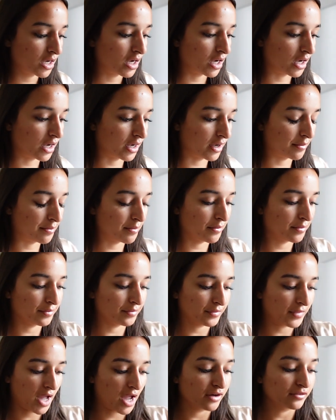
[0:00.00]
Um,
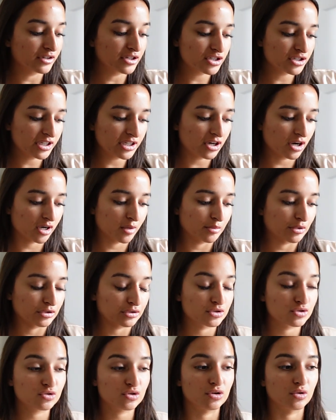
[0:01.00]
I originally got on birth
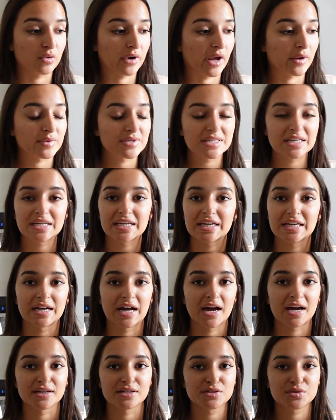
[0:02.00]
control when I was like in
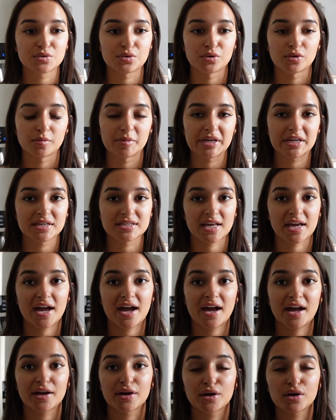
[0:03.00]
high school because I
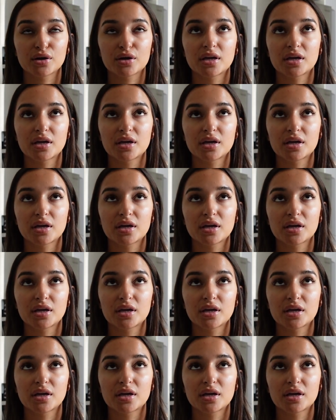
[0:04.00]
had